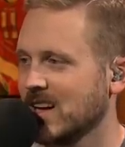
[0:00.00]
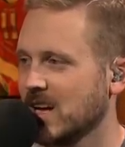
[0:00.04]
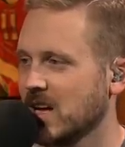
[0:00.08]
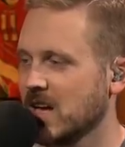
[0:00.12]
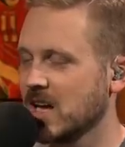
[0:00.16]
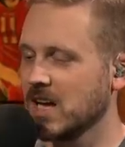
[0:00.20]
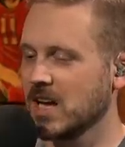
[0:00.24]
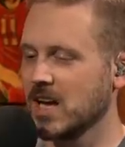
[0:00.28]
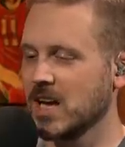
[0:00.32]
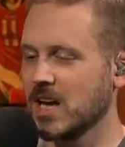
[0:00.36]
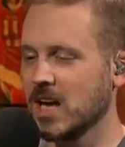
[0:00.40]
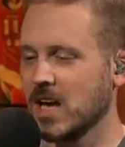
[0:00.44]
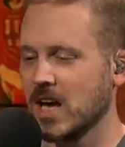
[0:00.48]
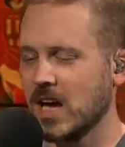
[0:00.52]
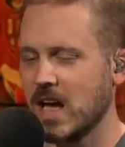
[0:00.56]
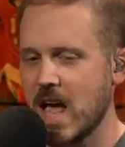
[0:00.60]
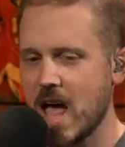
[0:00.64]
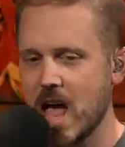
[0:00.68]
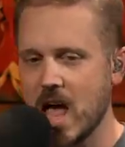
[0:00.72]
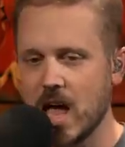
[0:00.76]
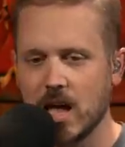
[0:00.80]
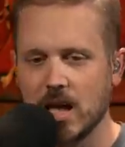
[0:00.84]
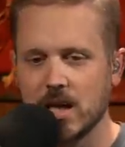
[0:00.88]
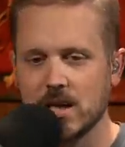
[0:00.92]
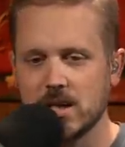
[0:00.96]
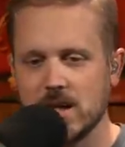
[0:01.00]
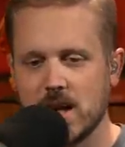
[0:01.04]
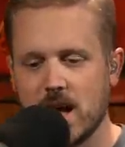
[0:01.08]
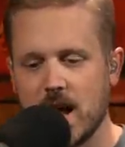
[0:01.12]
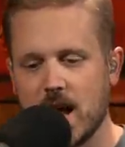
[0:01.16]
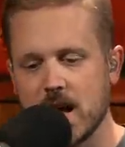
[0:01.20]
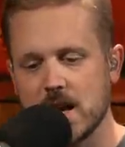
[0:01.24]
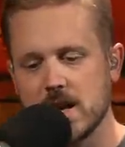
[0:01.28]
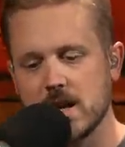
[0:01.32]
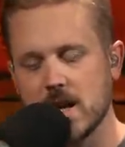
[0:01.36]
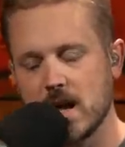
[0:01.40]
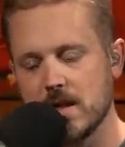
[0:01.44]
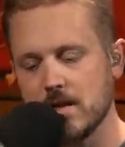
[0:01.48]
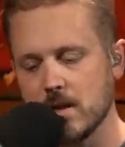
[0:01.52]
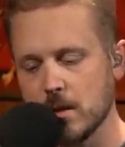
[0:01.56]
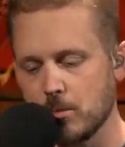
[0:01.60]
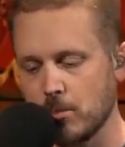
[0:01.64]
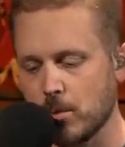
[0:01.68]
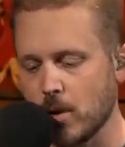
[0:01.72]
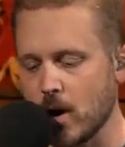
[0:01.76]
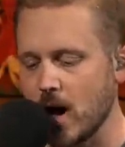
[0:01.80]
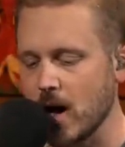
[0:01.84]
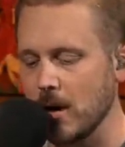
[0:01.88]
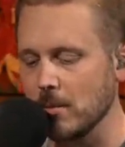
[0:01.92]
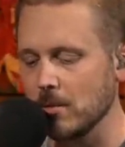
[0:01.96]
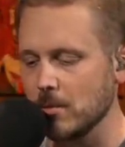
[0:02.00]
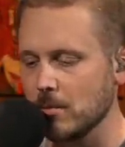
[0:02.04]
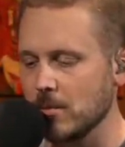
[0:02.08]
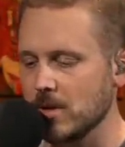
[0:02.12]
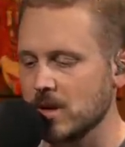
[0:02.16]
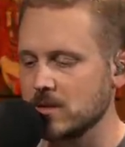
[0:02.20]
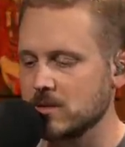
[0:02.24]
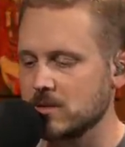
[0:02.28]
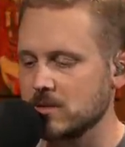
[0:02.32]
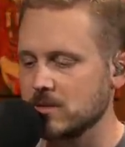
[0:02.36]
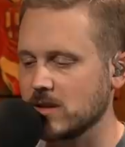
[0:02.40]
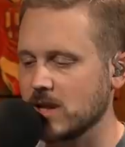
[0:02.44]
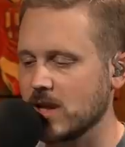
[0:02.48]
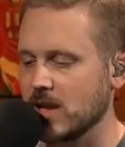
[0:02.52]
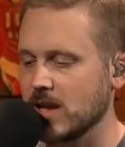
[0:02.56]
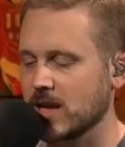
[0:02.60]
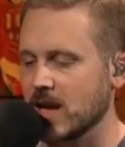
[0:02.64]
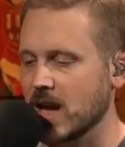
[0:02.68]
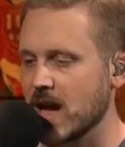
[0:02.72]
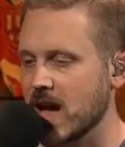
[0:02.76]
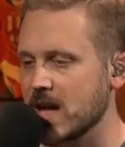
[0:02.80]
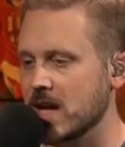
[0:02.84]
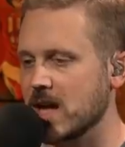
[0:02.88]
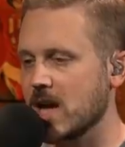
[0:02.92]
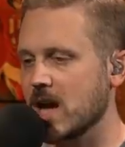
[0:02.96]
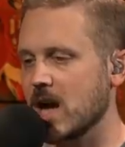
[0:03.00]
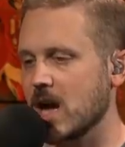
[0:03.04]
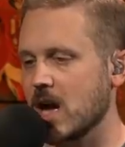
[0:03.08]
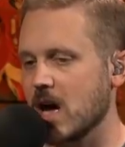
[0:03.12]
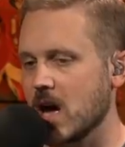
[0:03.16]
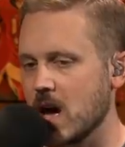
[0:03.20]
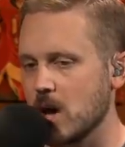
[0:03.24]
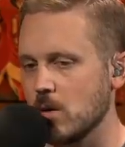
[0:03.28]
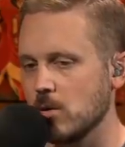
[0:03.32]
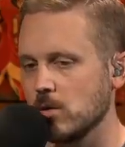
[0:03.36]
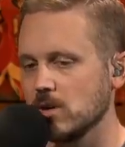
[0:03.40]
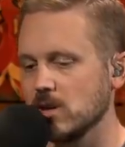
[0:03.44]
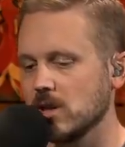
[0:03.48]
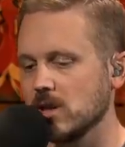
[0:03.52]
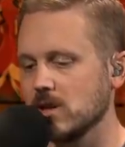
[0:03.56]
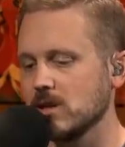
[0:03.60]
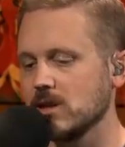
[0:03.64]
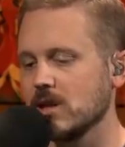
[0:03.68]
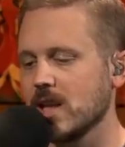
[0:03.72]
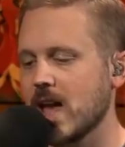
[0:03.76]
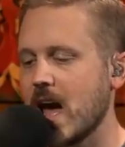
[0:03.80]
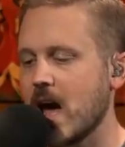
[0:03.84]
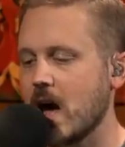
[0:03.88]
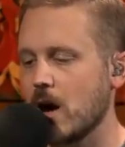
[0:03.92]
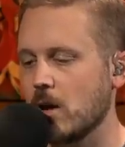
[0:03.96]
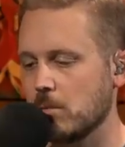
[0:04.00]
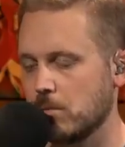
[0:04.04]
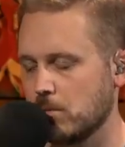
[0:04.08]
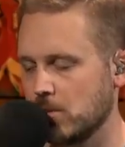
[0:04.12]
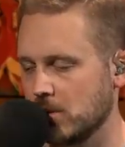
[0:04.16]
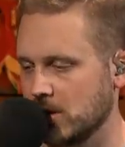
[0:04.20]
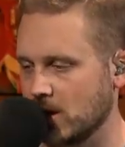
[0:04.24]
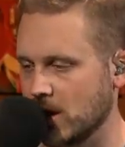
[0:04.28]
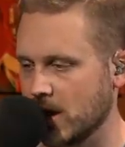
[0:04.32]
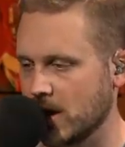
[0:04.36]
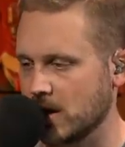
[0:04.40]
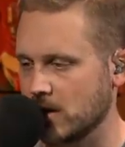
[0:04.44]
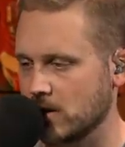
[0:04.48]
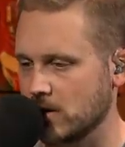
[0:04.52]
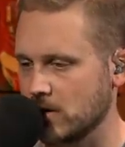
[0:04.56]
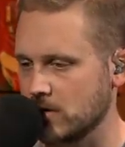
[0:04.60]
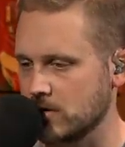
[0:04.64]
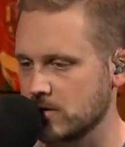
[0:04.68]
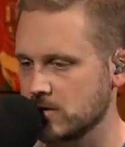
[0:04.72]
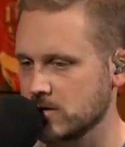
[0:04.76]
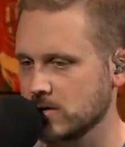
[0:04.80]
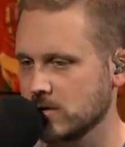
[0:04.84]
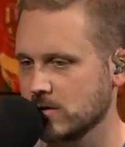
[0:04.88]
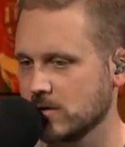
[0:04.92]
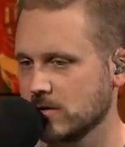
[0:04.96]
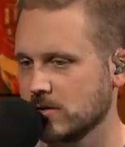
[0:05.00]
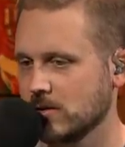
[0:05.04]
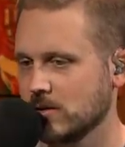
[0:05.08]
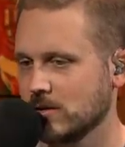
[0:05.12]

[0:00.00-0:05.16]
not good. and and and the problem is is like I I will allow players,